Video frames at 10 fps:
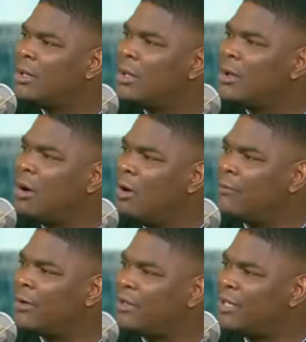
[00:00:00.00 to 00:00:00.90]
over
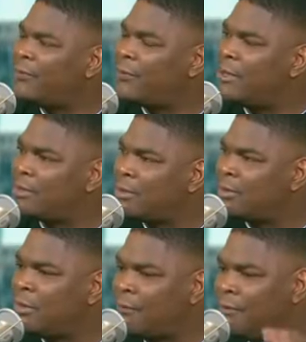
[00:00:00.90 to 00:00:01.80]
the
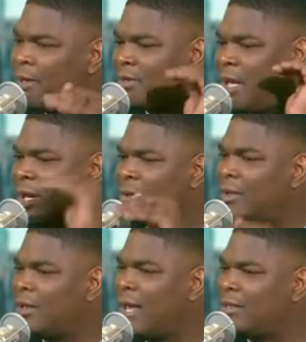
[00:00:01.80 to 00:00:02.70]
defender's head on a
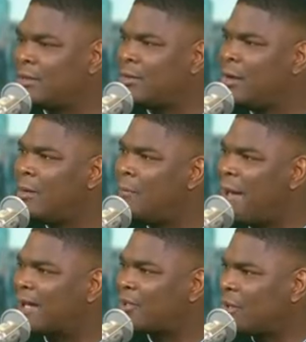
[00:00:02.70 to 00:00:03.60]
laser,
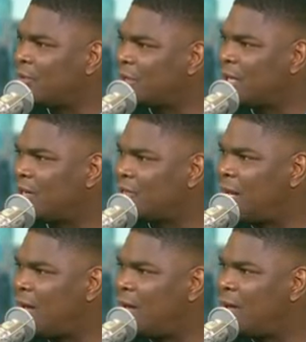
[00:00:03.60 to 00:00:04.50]
back shoulder
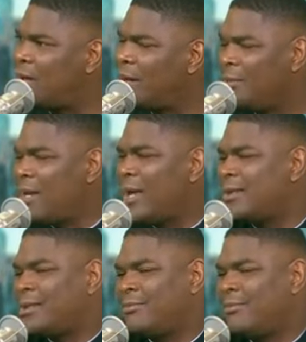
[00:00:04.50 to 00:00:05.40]
touchdown.
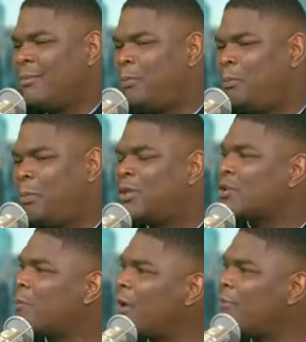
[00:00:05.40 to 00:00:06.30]
That's picture
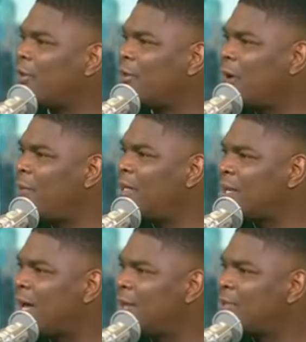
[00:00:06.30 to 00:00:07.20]
perfect. You know how many
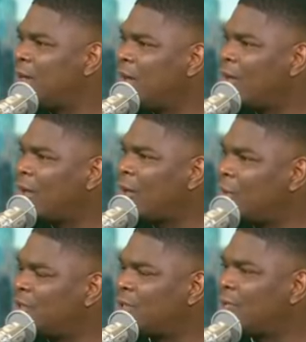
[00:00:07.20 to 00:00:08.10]
times
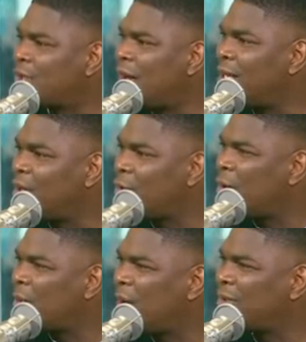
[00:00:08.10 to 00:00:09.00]
coaches have tried to get
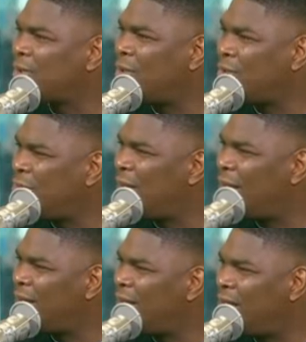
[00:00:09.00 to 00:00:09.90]
quarterbacks to do
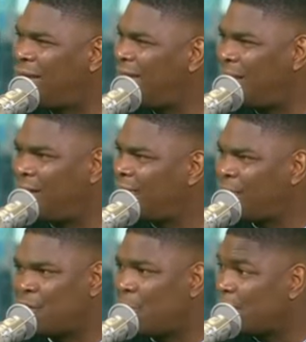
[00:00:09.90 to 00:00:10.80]
that and they can't for
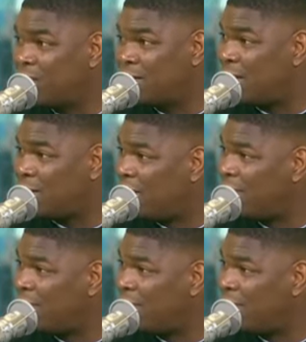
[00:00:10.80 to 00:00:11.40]
no reason at all?